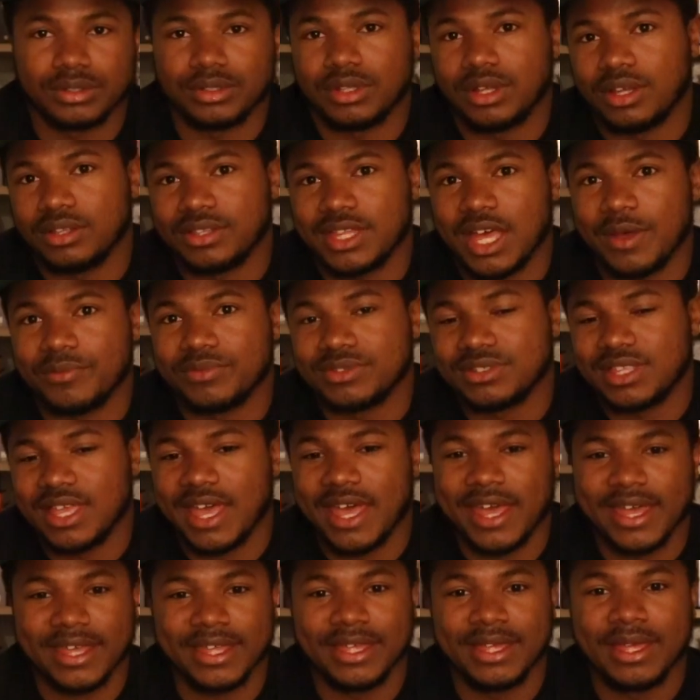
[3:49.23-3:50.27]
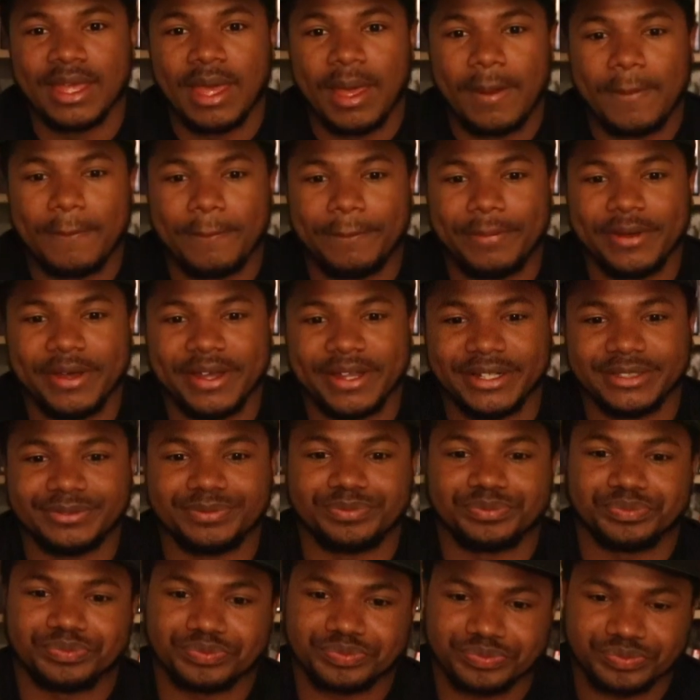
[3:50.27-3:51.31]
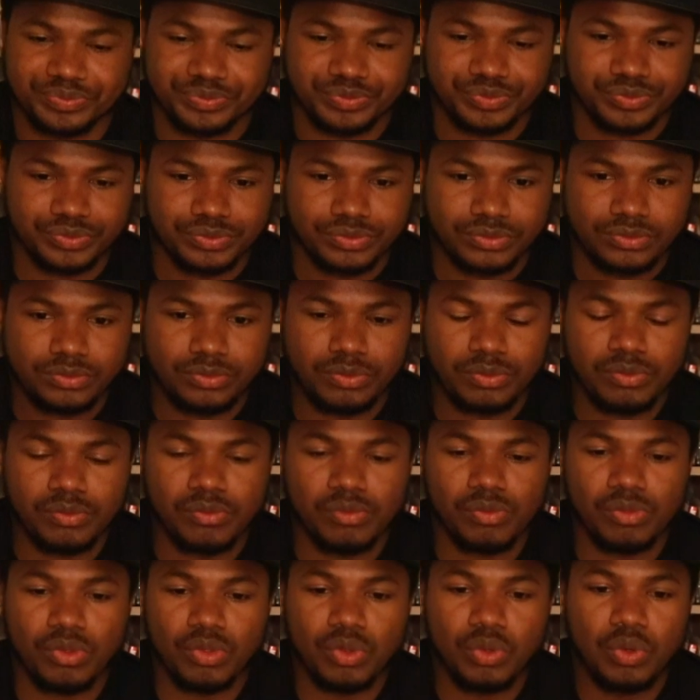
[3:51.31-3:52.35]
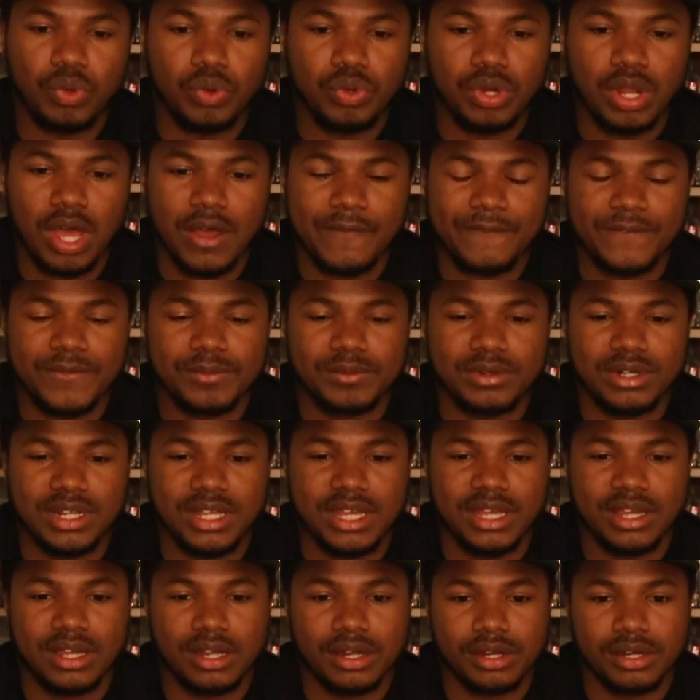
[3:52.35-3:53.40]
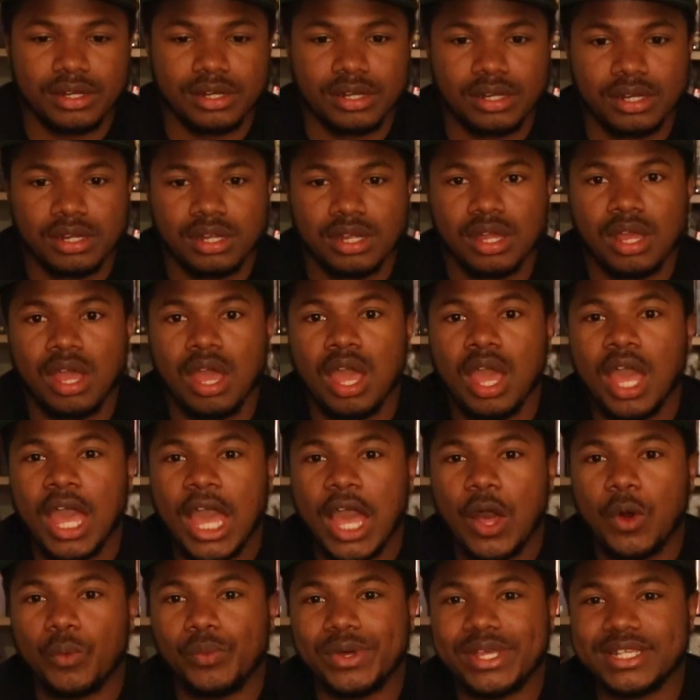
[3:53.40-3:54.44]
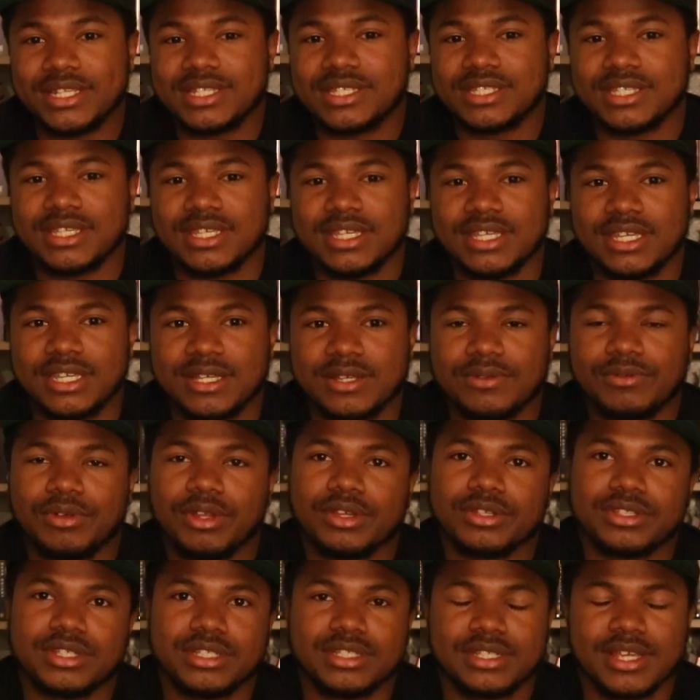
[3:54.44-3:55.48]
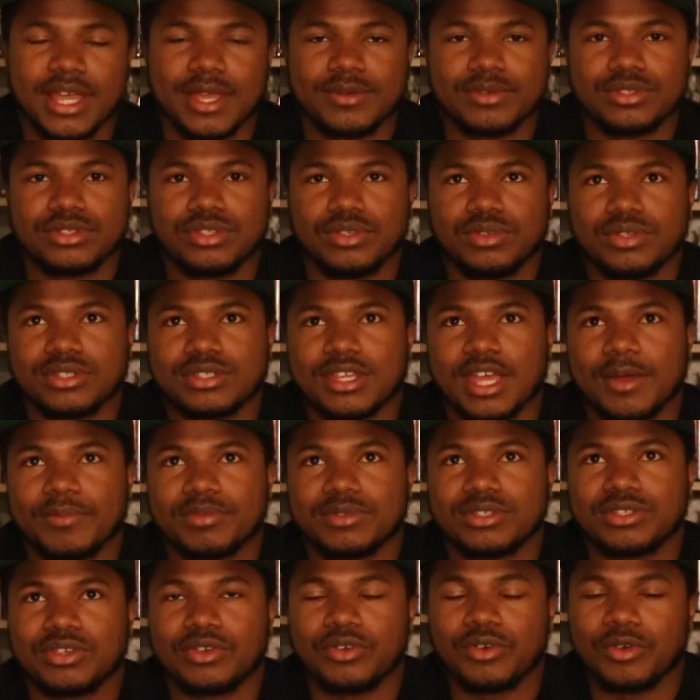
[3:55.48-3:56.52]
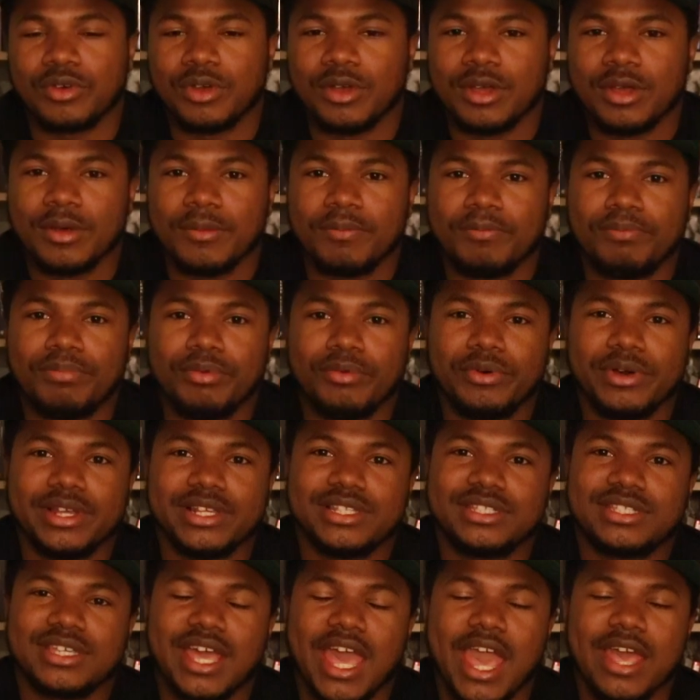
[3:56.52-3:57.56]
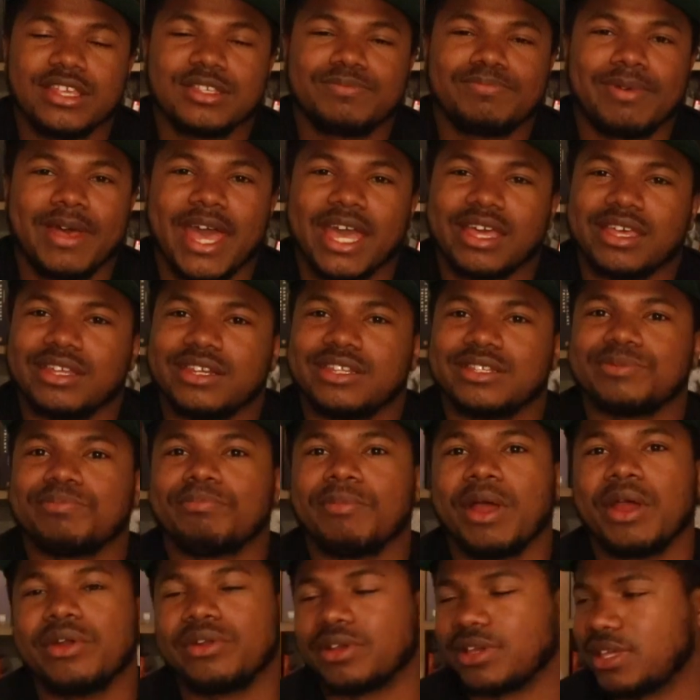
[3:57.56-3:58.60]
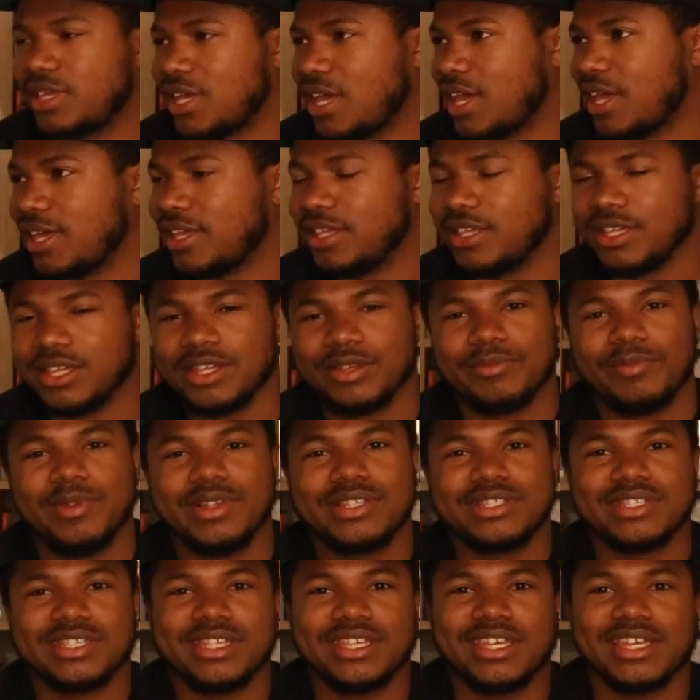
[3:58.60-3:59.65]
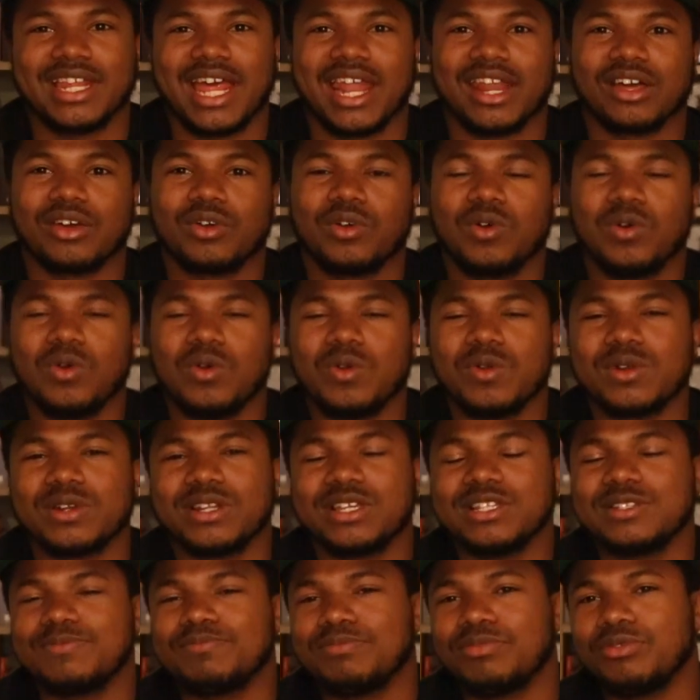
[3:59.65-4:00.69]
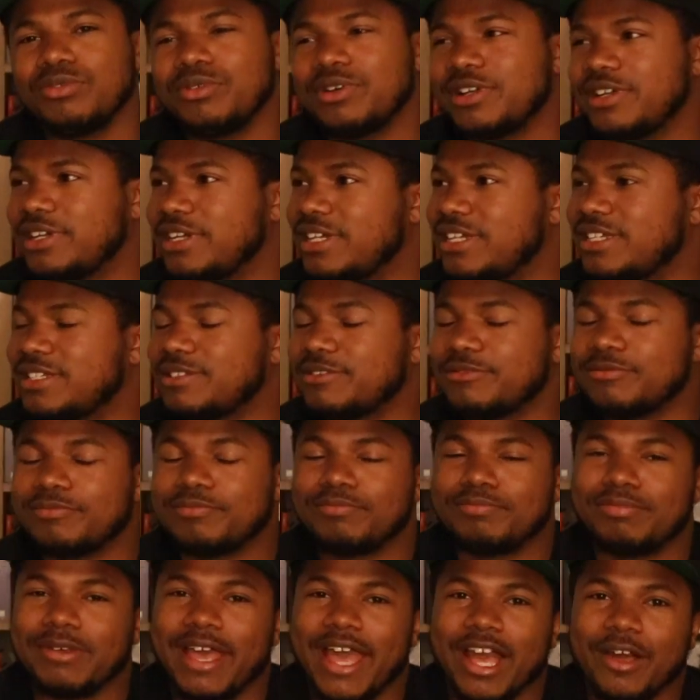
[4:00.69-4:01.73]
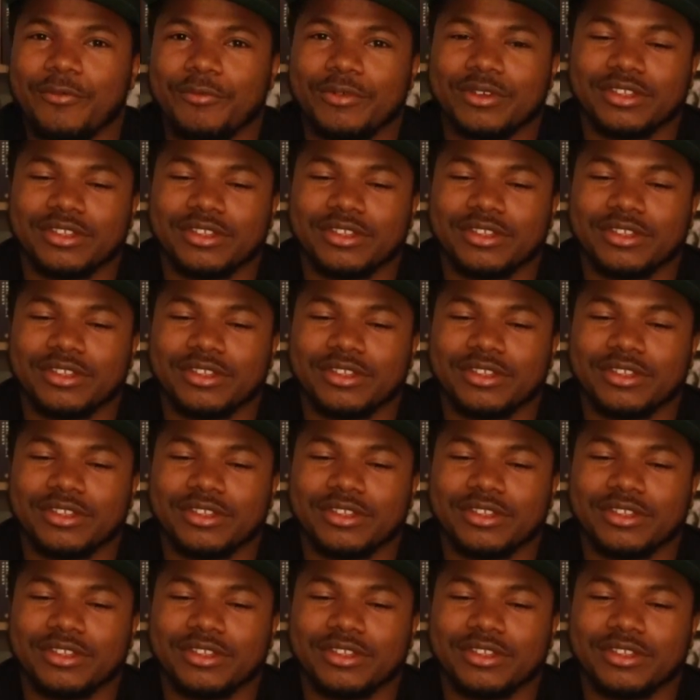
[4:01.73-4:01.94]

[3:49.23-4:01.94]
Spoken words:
all that was that. But going on from there, we see, what else did James do this episode? Boy, James back in his murder gang. We see he get out of court and this boy is back